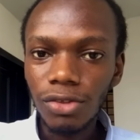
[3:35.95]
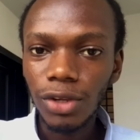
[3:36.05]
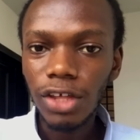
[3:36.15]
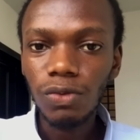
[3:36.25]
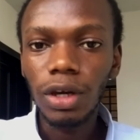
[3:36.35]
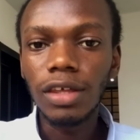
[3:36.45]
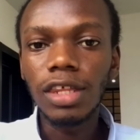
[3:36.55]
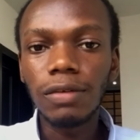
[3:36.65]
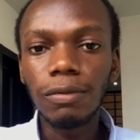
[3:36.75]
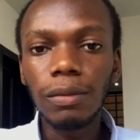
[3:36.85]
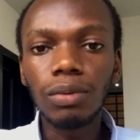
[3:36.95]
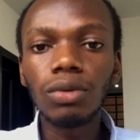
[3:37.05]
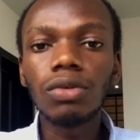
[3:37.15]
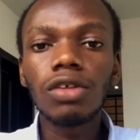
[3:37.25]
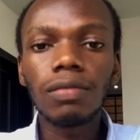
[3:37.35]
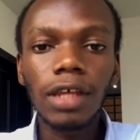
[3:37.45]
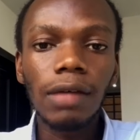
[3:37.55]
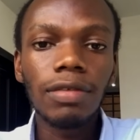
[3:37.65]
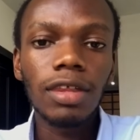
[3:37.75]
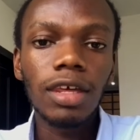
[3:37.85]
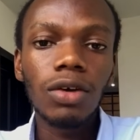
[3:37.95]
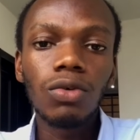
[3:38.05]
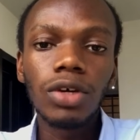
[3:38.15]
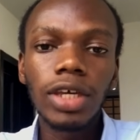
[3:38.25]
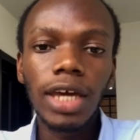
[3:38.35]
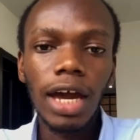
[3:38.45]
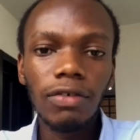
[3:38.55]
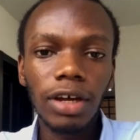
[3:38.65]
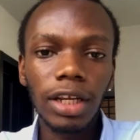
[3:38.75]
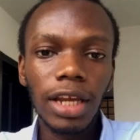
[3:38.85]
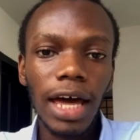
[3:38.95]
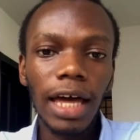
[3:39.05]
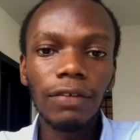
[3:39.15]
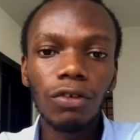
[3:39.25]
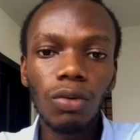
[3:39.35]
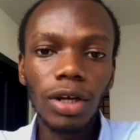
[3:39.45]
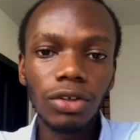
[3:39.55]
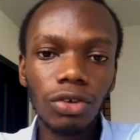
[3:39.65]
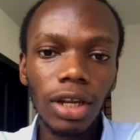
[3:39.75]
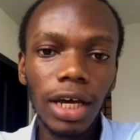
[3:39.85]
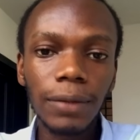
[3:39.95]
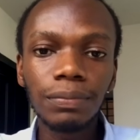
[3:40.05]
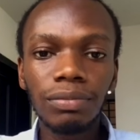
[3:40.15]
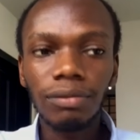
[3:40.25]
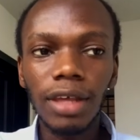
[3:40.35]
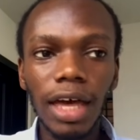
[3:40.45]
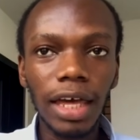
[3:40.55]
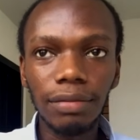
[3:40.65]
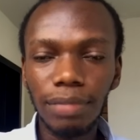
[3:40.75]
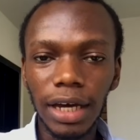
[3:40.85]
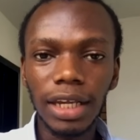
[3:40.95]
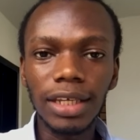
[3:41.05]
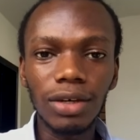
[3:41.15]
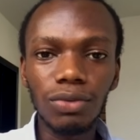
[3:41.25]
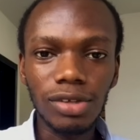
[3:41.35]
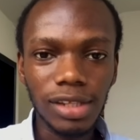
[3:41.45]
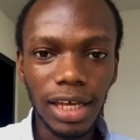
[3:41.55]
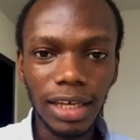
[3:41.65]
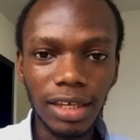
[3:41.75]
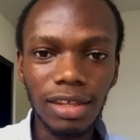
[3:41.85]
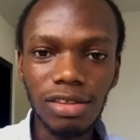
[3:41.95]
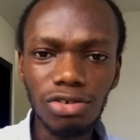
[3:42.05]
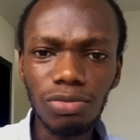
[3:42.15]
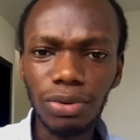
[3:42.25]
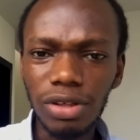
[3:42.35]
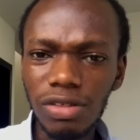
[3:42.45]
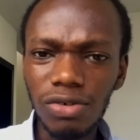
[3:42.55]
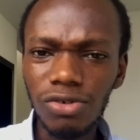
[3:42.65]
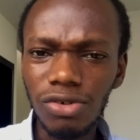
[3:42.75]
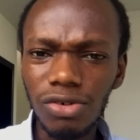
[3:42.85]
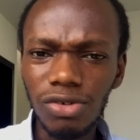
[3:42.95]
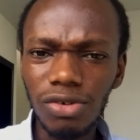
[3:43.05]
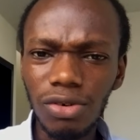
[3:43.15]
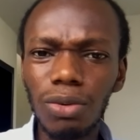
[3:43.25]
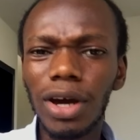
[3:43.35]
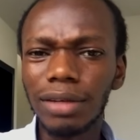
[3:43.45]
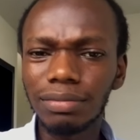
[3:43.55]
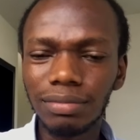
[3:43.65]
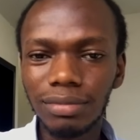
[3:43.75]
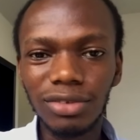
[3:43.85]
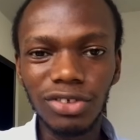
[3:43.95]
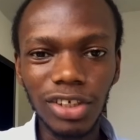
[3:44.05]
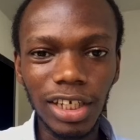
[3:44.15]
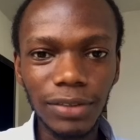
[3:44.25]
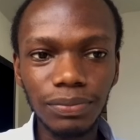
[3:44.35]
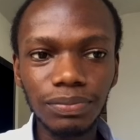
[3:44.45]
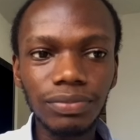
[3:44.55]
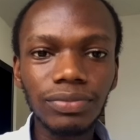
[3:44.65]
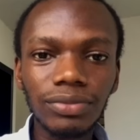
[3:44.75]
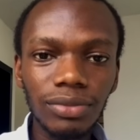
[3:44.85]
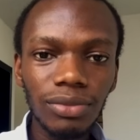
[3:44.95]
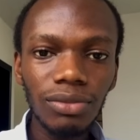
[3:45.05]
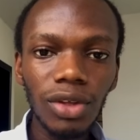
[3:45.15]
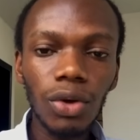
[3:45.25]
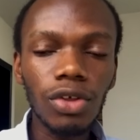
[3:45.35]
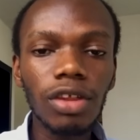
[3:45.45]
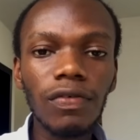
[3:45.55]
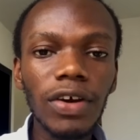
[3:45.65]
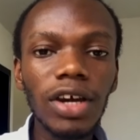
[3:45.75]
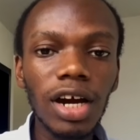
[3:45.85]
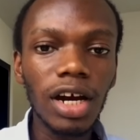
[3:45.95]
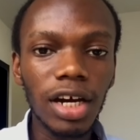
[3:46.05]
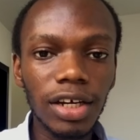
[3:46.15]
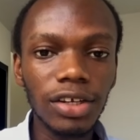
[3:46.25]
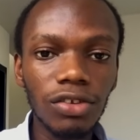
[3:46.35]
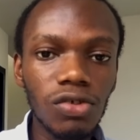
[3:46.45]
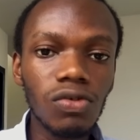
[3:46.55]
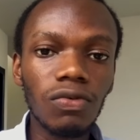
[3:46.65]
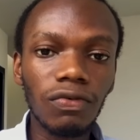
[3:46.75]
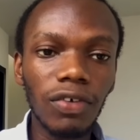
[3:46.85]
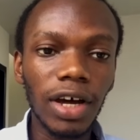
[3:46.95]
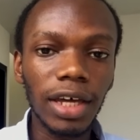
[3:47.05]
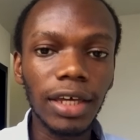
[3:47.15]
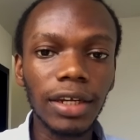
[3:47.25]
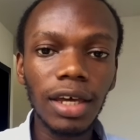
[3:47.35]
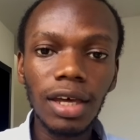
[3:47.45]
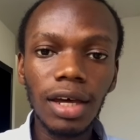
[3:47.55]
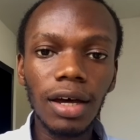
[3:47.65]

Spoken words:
So that's why I see people sometimes say, okay, I ran an ad for $1 and per click was like 0.0001, you get, because it's very hard to find